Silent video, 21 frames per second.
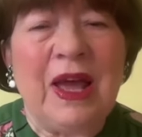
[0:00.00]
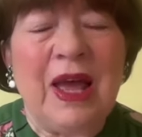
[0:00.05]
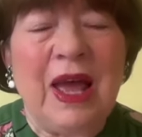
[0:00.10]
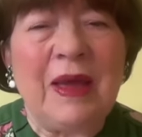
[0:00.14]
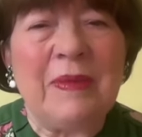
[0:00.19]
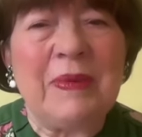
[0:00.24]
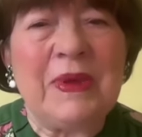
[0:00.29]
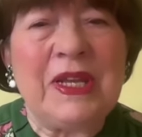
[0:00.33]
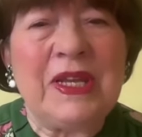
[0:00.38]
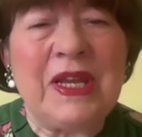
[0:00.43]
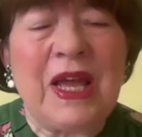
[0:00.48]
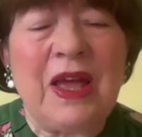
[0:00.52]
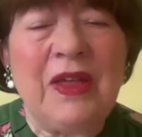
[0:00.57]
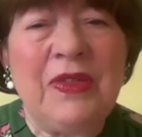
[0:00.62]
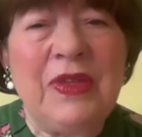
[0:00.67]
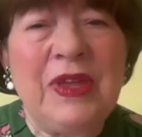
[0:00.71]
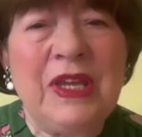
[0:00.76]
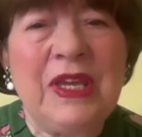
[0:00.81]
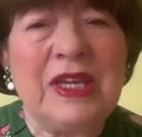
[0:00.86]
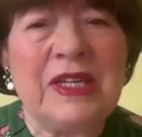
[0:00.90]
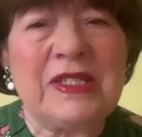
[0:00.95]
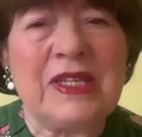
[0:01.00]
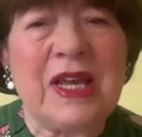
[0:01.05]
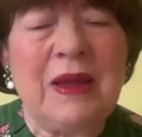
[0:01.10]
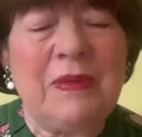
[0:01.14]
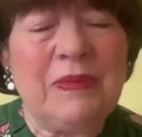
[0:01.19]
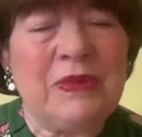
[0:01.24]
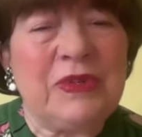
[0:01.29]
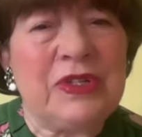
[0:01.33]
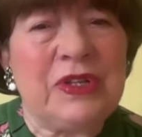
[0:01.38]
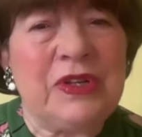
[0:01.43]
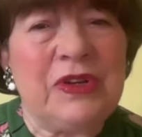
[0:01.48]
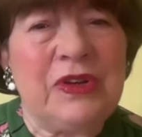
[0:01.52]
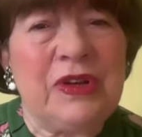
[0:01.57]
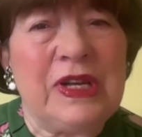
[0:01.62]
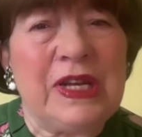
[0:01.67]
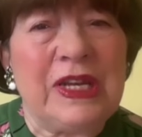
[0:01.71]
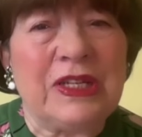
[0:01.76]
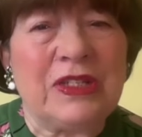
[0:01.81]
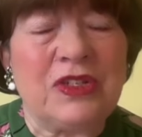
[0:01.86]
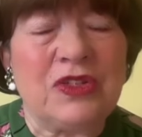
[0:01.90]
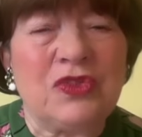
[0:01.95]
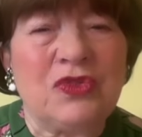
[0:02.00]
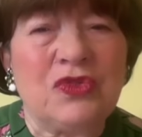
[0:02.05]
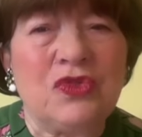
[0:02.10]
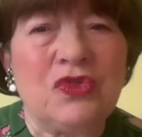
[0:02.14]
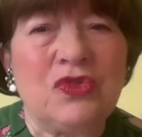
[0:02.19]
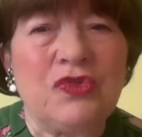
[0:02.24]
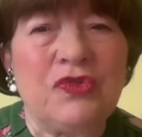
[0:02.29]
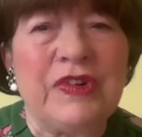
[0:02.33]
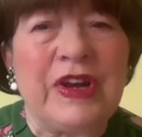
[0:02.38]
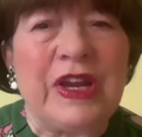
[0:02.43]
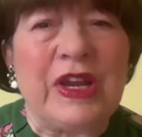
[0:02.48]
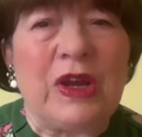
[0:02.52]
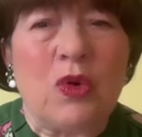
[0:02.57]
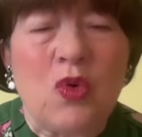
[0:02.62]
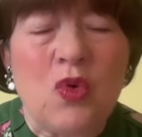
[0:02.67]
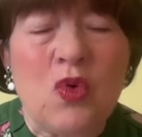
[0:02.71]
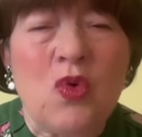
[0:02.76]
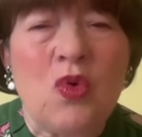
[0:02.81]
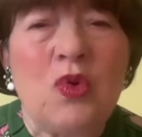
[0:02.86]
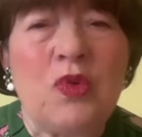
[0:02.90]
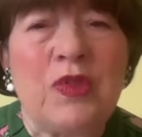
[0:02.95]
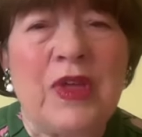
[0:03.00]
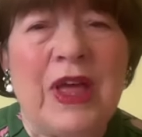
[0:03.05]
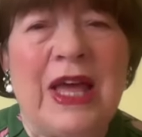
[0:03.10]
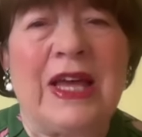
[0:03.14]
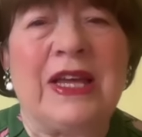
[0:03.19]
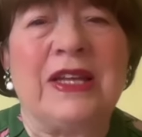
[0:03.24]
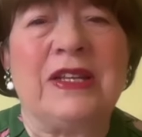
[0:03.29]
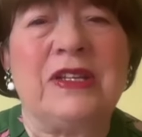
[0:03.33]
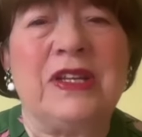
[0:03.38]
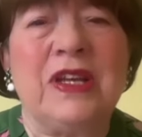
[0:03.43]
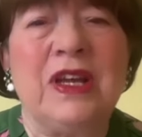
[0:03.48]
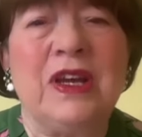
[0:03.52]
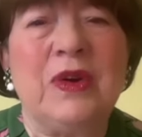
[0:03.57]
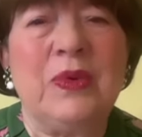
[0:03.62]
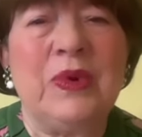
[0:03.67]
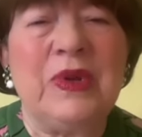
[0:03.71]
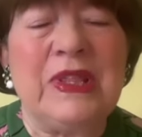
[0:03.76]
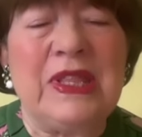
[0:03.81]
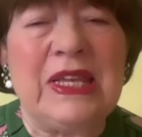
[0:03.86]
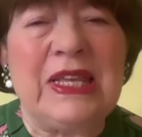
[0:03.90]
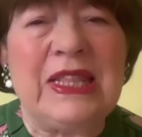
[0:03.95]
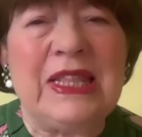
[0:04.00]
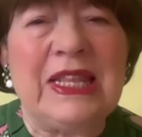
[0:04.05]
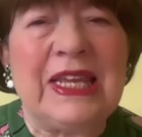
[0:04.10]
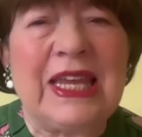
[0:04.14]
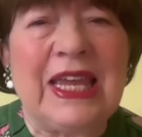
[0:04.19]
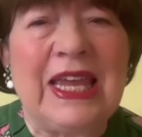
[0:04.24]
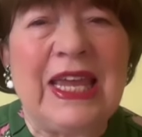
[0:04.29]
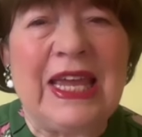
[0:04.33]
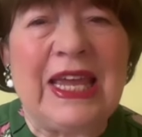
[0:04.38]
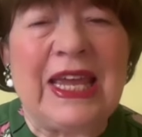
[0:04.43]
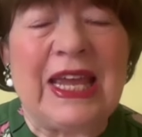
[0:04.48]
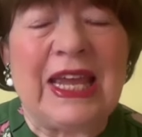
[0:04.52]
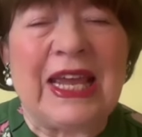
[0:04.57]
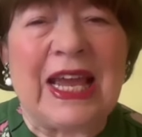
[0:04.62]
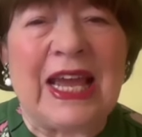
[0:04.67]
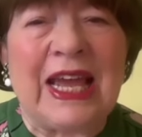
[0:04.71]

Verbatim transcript: I mean, I think it's absolutely extraordinary, all that within the king.